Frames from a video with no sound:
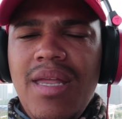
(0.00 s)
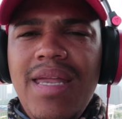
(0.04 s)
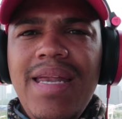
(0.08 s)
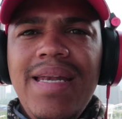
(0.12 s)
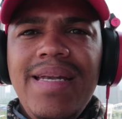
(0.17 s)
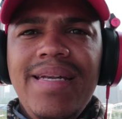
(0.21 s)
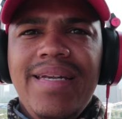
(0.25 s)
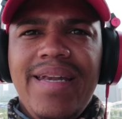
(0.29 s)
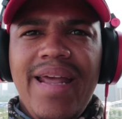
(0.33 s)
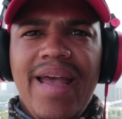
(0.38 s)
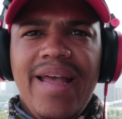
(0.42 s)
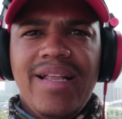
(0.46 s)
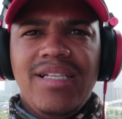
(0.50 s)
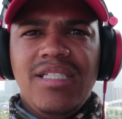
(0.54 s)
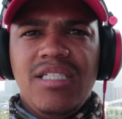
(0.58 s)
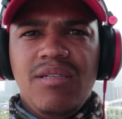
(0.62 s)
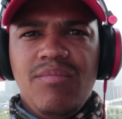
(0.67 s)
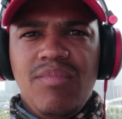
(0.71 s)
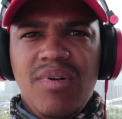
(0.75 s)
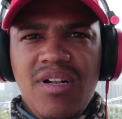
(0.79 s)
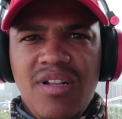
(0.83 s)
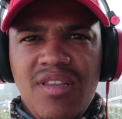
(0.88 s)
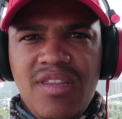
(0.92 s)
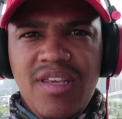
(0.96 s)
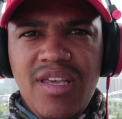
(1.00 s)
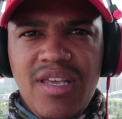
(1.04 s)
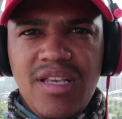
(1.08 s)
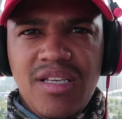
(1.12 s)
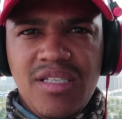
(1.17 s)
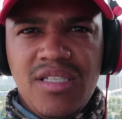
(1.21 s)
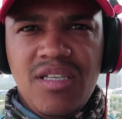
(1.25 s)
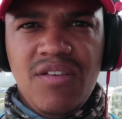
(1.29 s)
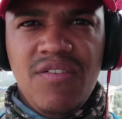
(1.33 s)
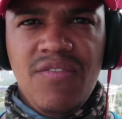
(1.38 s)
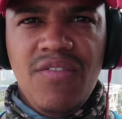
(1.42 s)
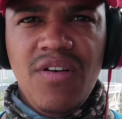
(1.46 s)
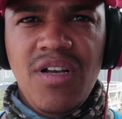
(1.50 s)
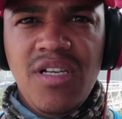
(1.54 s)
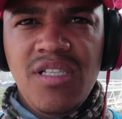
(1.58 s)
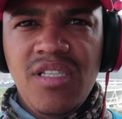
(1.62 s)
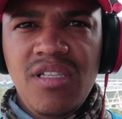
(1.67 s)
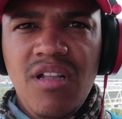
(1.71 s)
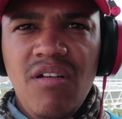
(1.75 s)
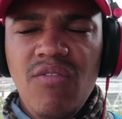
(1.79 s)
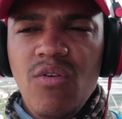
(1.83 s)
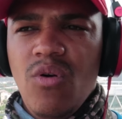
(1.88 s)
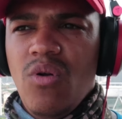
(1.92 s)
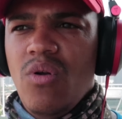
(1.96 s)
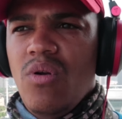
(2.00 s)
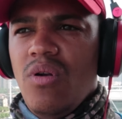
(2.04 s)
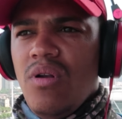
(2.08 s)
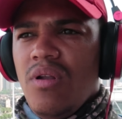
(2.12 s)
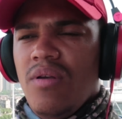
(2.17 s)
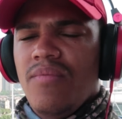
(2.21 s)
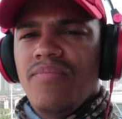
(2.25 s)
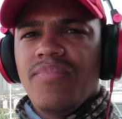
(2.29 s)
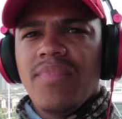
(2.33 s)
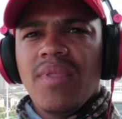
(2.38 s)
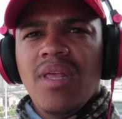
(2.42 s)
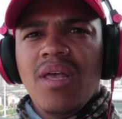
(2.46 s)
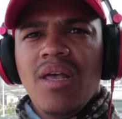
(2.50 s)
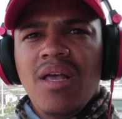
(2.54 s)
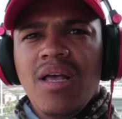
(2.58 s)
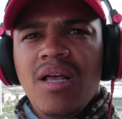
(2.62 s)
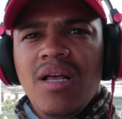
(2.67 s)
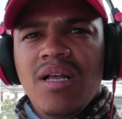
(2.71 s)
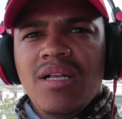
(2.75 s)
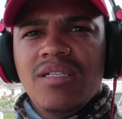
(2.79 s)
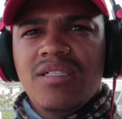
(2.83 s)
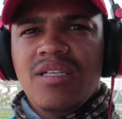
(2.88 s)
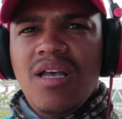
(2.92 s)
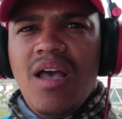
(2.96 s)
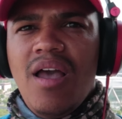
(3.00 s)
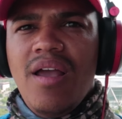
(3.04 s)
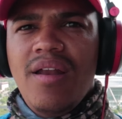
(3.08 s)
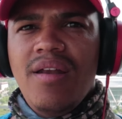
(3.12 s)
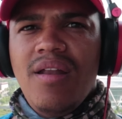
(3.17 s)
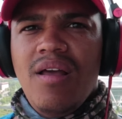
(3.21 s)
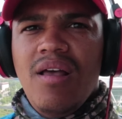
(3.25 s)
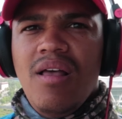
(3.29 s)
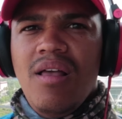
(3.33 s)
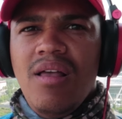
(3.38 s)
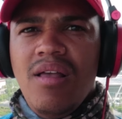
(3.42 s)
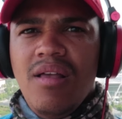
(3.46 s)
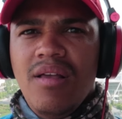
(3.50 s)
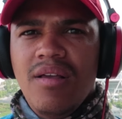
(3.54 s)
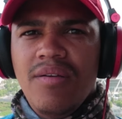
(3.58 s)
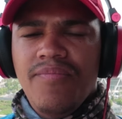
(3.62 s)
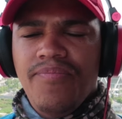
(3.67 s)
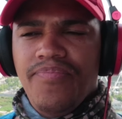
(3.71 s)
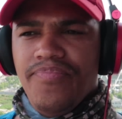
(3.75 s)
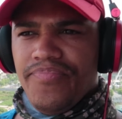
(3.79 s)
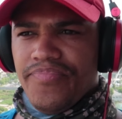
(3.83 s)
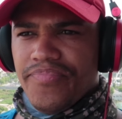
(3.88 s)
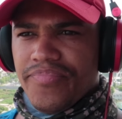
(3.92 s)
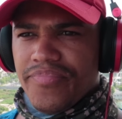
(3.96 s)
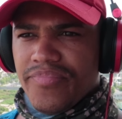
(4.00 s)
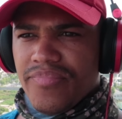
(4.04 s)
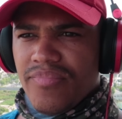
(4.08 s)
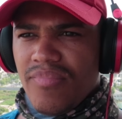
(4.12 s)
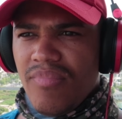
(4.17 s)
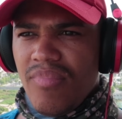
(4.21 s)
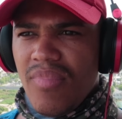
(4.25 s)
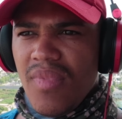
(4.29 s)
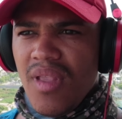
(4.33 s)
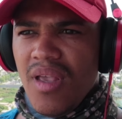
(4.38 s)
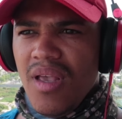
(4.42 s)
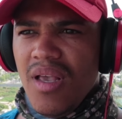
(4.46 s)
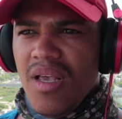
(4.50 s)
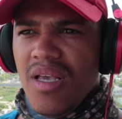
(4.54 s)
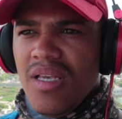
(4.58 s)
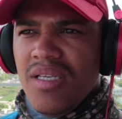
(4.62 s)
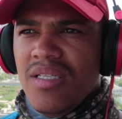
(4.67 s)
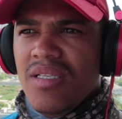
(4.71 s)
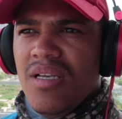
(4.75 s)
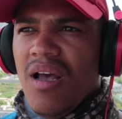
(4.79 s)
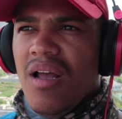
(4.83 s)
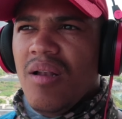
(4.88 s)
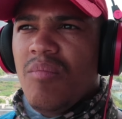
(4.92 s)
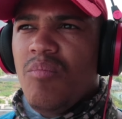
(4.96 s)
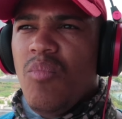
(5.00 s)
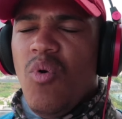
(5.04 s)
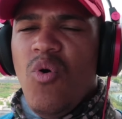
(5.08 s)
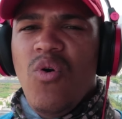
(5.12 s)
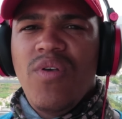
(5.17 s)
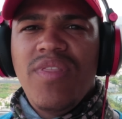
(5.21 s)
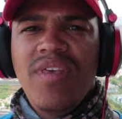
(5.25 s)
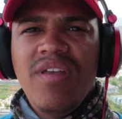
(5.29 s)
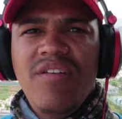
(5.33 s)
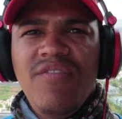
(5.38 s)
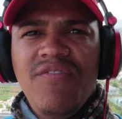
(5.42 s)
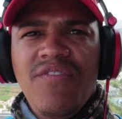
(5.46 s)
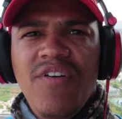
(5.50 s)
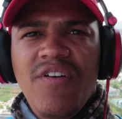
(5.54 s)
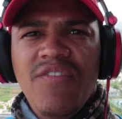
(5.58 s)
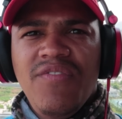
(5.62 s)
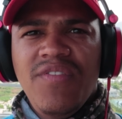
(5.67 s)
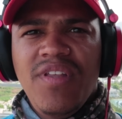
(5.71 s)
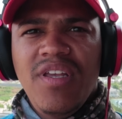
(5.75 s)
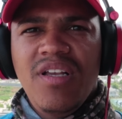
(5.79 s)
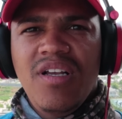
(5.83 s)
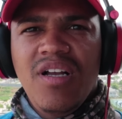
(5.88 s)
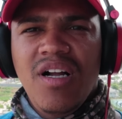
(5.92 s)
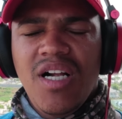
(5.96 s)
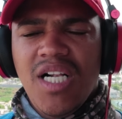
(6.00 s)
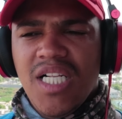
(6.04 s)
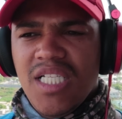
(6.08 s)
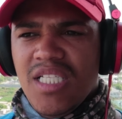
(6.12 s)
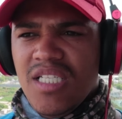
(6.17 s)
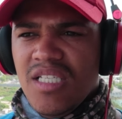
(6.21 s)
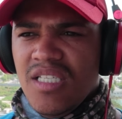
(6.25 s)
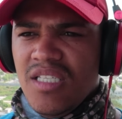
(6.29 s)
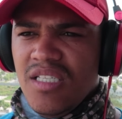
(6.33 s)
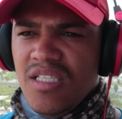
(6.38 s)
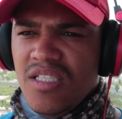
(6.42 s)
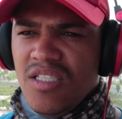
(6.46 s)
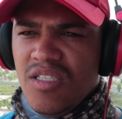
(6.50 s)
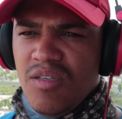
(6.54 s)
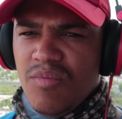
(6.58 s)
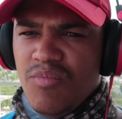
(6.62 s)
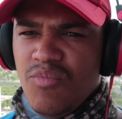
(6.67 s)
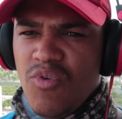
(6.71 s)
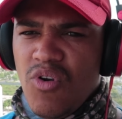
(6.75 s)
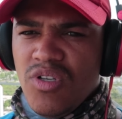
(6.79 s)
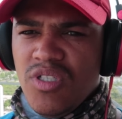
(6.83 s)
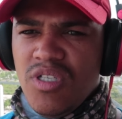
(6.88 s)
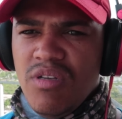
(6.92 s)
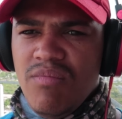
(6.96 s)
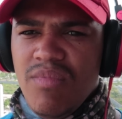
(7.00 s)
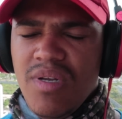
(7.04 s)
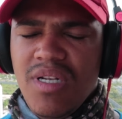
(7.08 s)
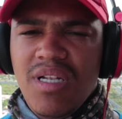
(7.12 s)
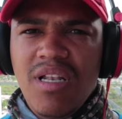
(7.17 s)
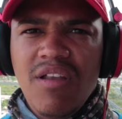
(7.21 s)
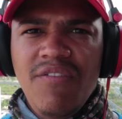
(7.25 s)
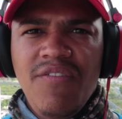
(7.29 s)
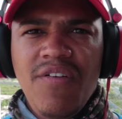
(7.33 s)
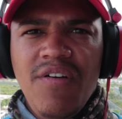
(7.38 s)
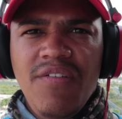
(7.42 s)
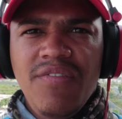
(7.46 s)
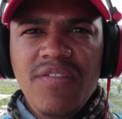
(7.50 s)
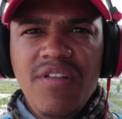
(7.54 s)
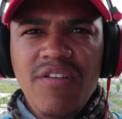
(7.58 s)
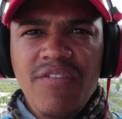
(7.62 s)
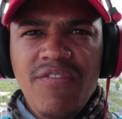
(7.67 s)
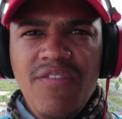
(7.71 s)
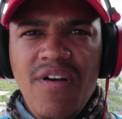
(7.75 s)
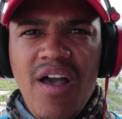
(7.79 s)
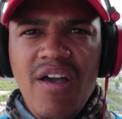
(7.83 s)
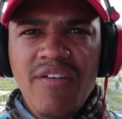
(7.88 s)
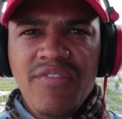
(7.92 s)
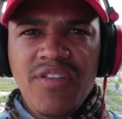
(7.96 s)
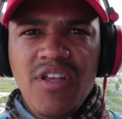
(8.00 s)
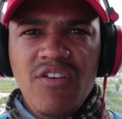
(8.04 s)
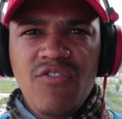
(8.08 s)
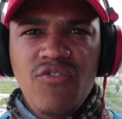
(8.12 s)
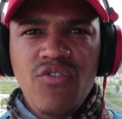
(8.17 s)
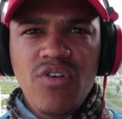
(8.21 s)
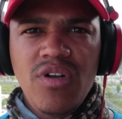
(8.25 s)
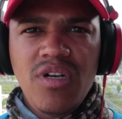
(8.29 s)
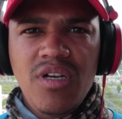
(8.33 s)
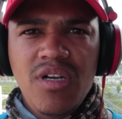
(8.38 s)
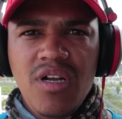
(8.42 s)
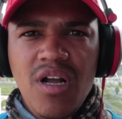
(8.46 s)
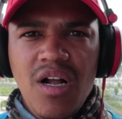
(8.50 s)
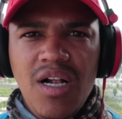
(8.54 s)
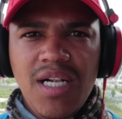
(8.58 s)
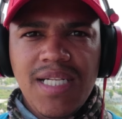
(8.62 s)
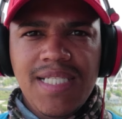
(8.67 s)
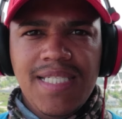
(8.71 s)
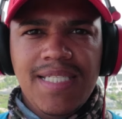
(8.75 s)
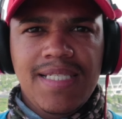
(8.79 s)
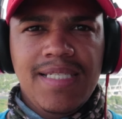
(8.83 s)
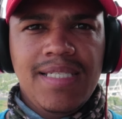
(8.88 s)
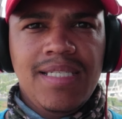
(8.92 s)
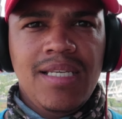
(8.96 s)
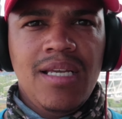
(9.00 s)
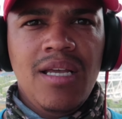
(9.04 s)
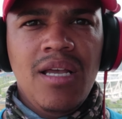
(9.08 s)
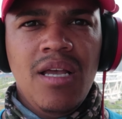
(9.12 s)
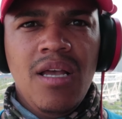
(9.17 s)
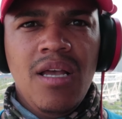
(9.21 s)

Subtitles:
intangible things. First of all, China has got more than 50 cultures. It's approximately 55 different cultures.